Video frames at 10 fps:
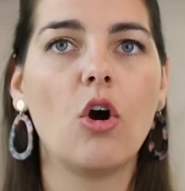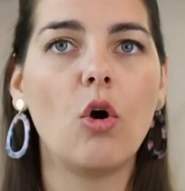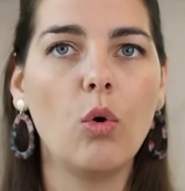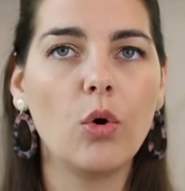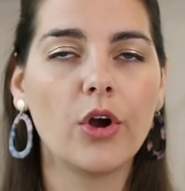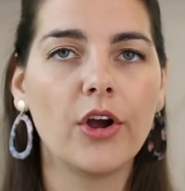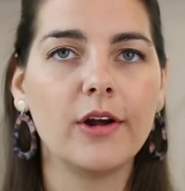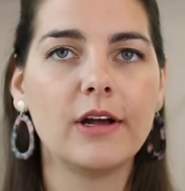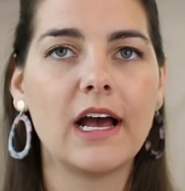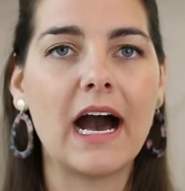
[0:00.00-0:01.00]
Or
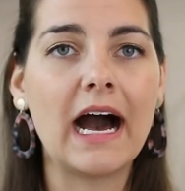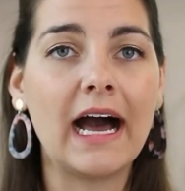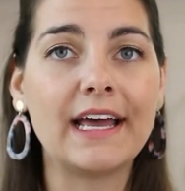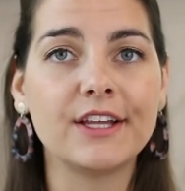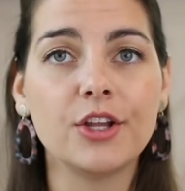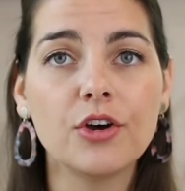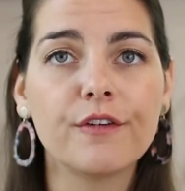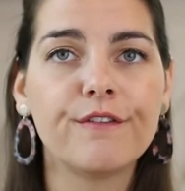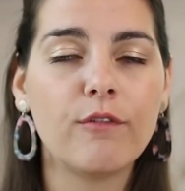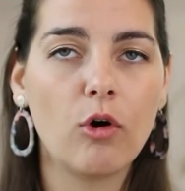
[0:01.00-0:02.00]
I look
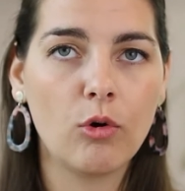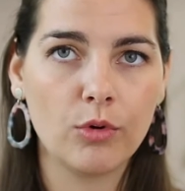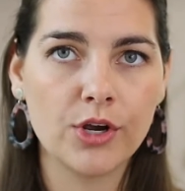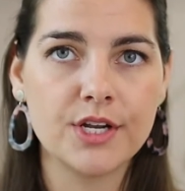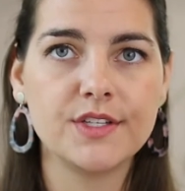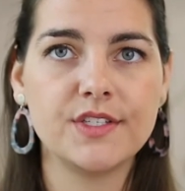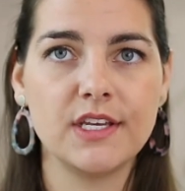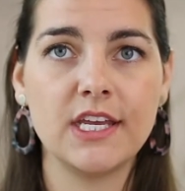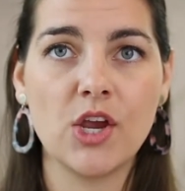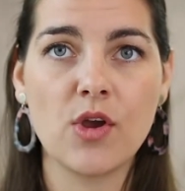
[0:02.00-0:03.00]
forward to
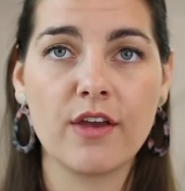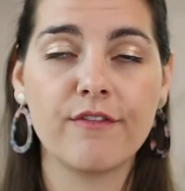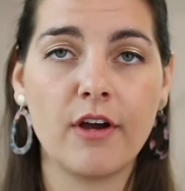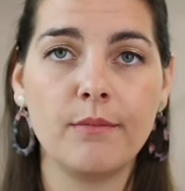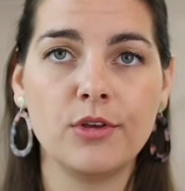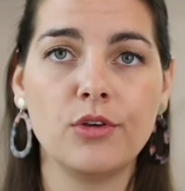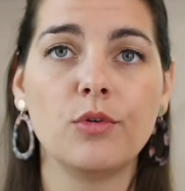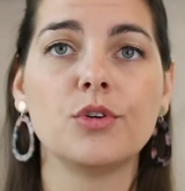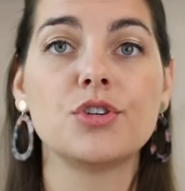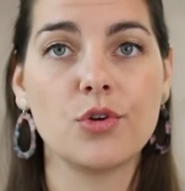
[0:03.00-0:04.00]
hearing from
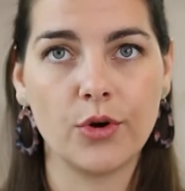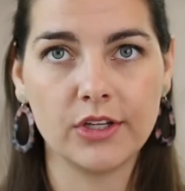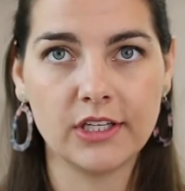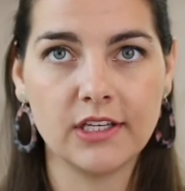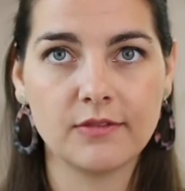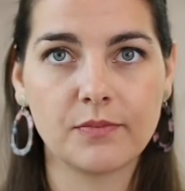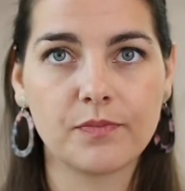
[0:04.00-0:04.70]
you shortly.